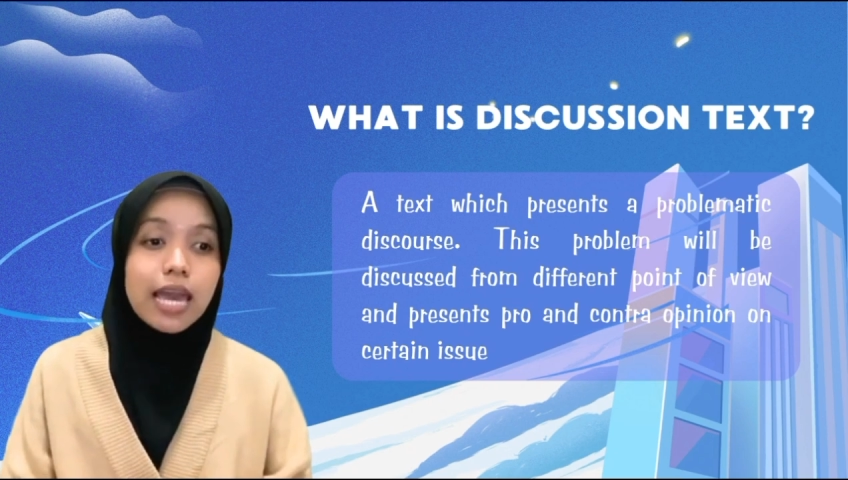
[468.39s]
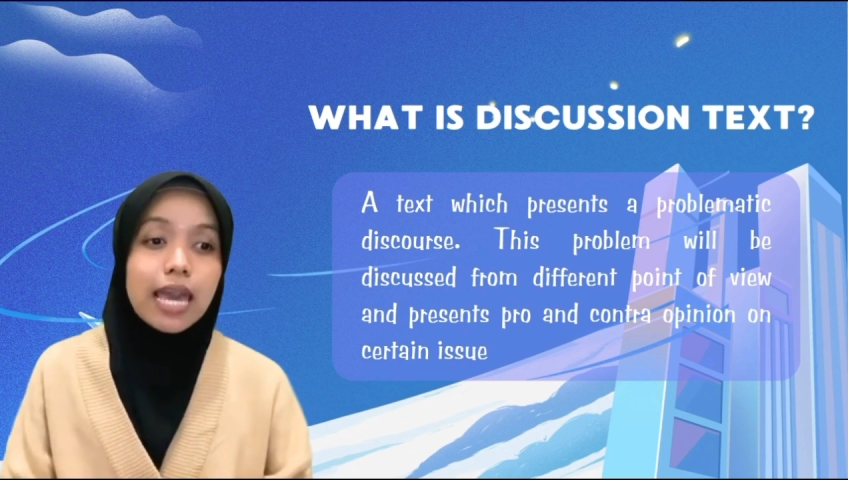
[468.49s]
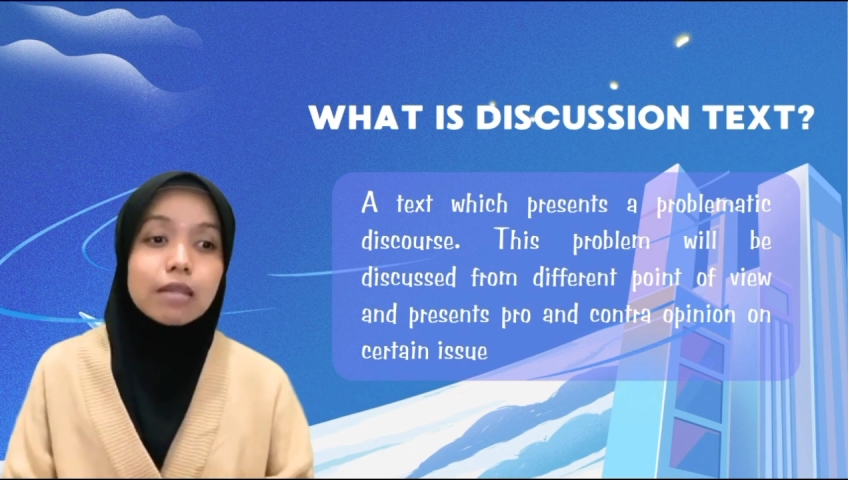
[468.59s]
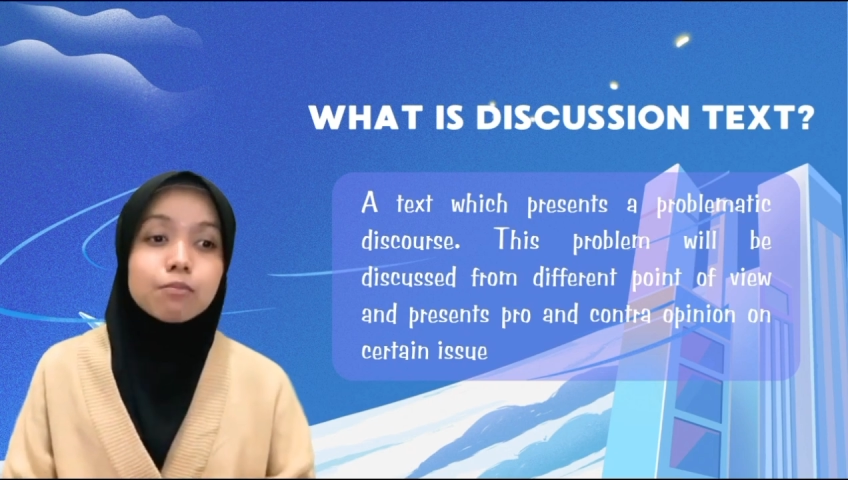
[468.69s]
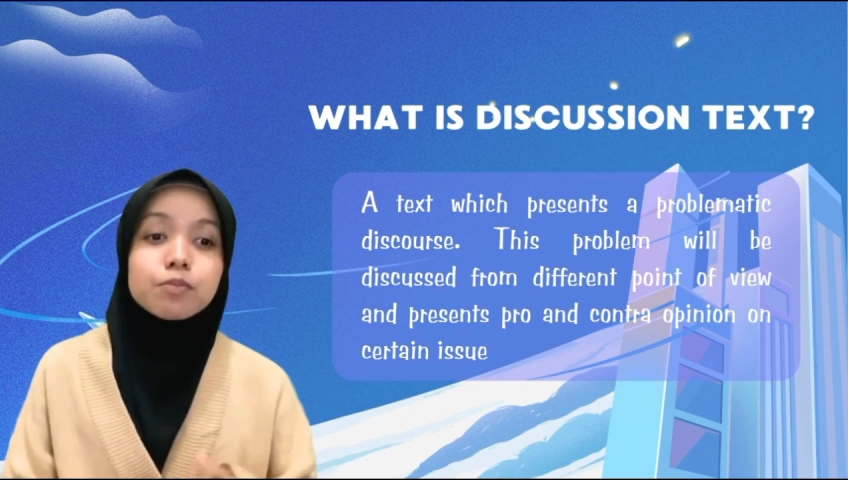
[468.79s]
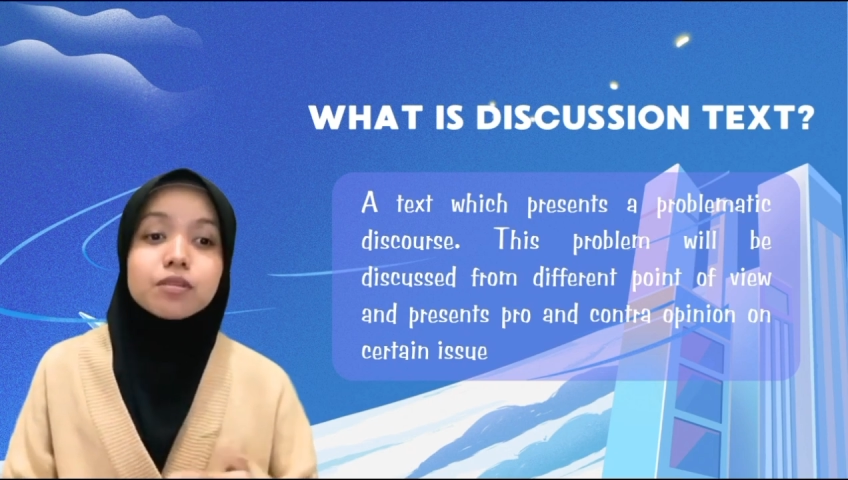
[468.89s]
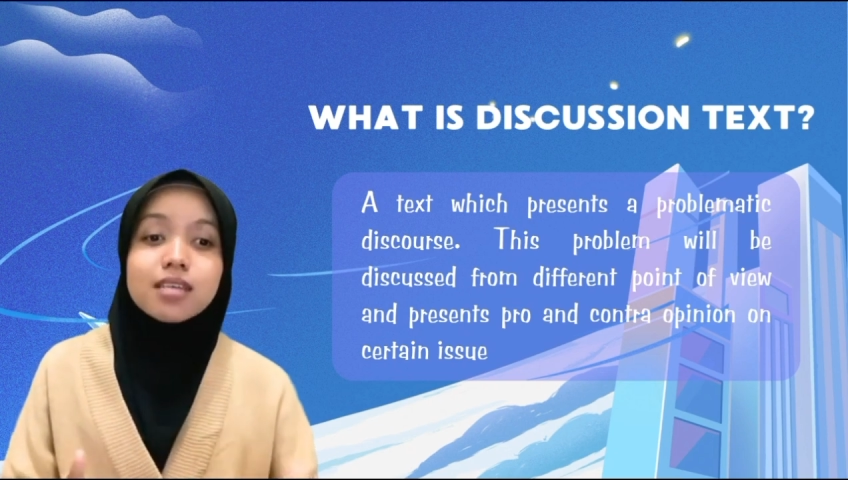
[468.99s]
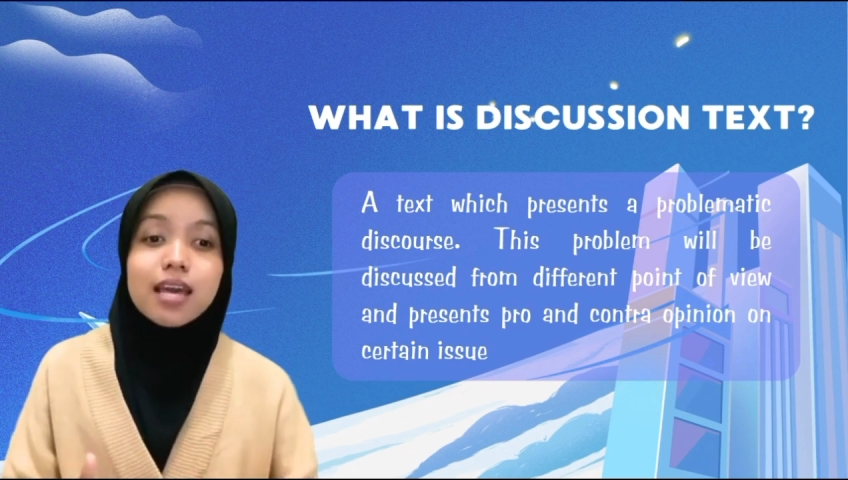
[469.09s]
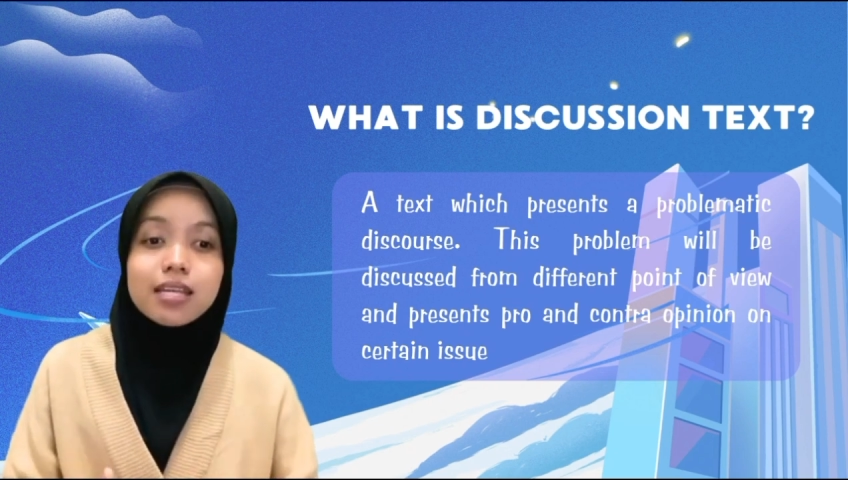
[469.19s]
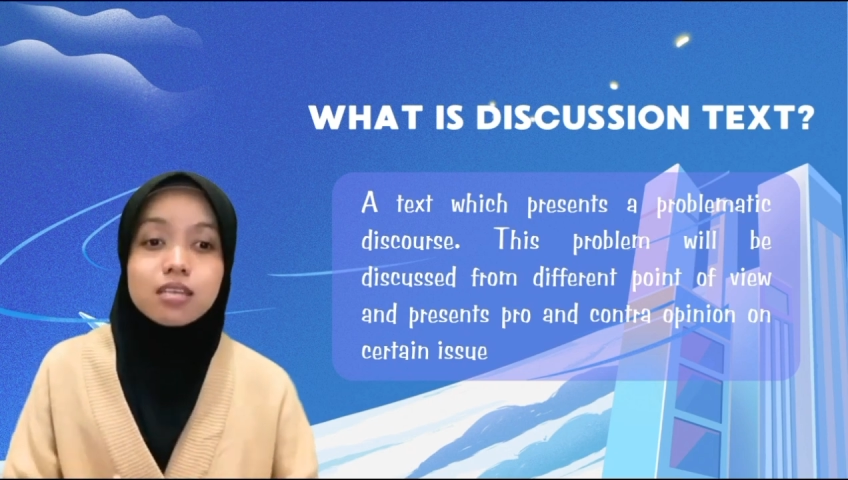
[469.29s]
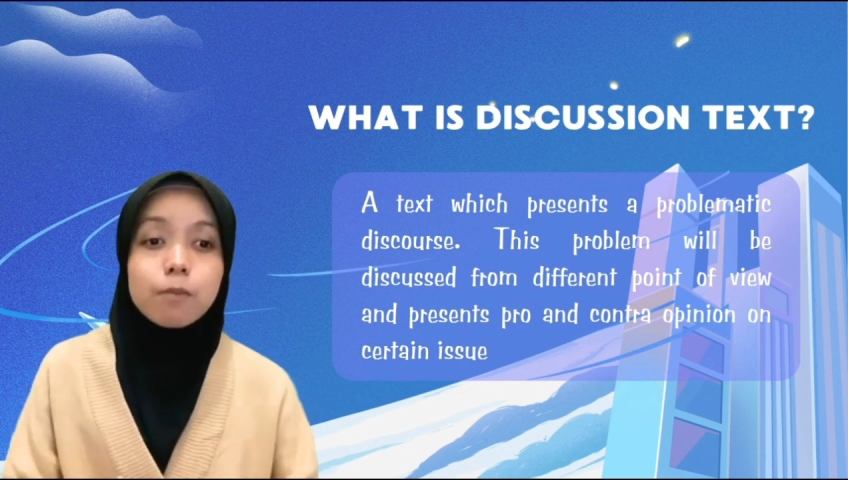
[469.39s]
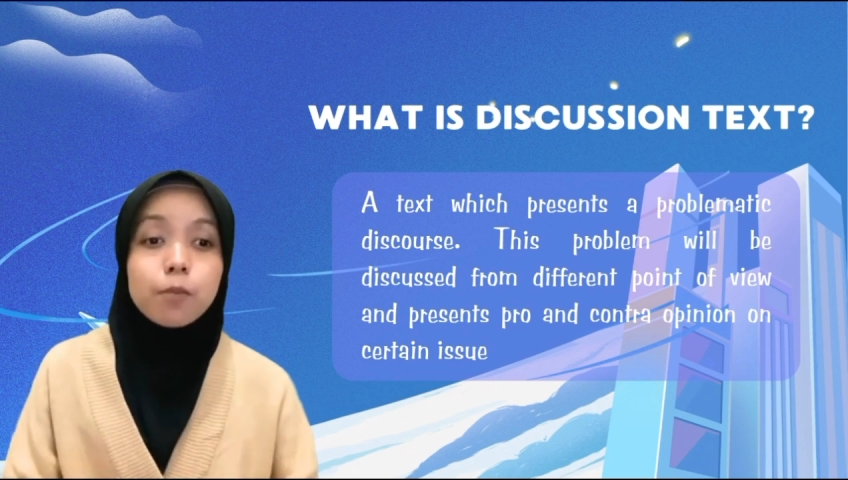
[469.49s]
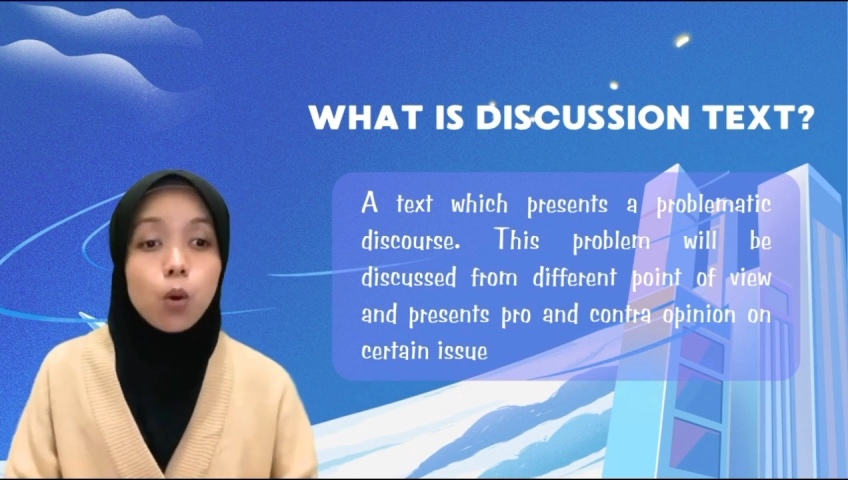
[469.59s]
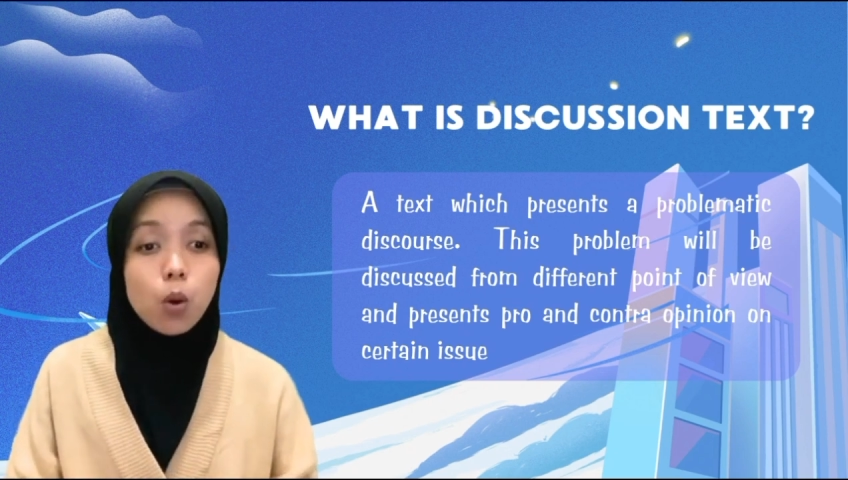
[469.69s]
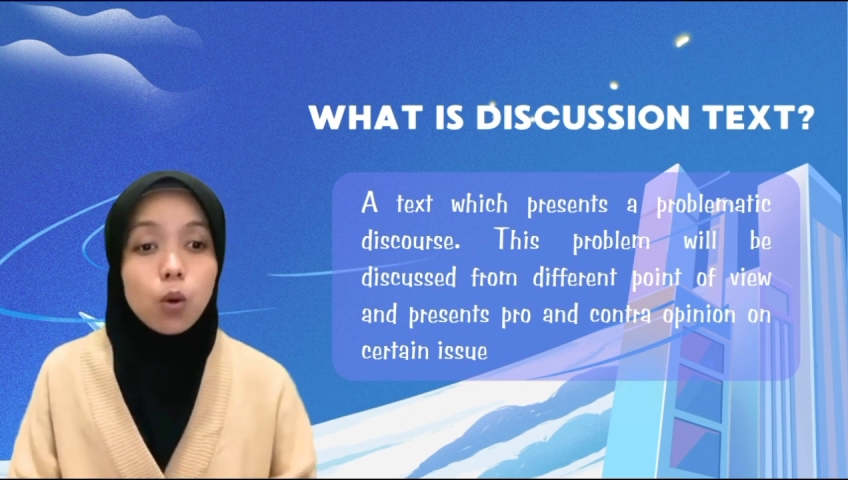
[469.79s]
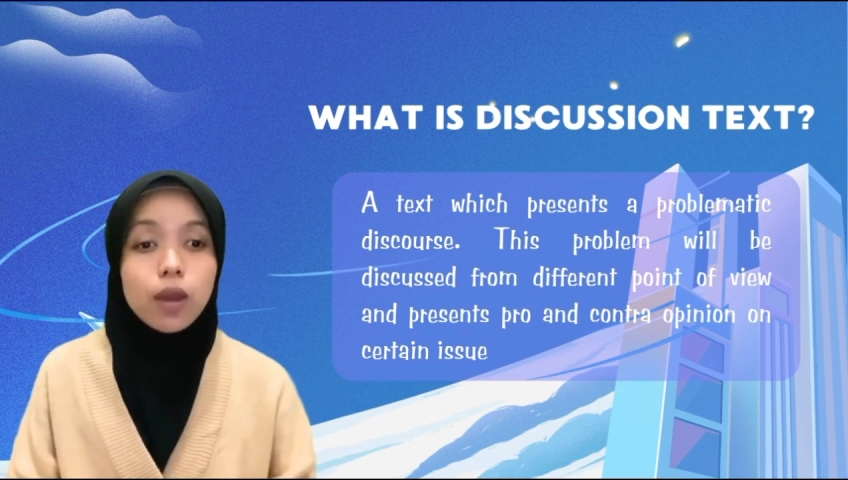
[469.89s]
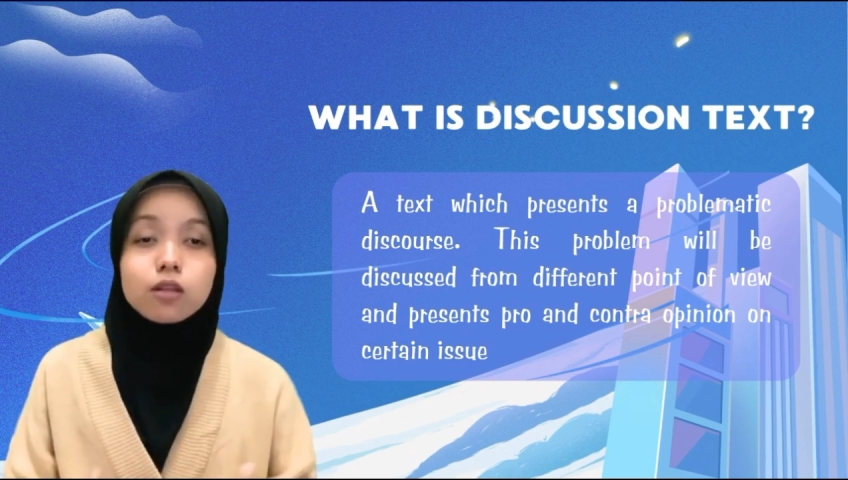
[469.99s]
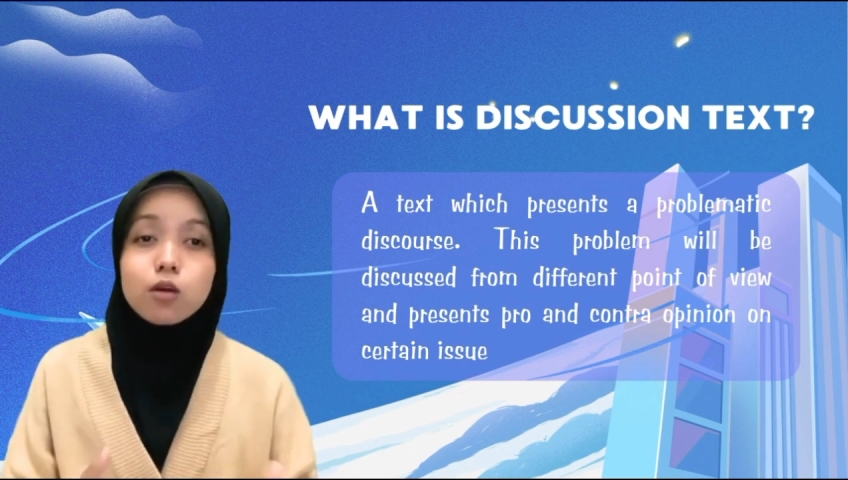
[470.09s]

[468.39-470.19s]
and present a pro and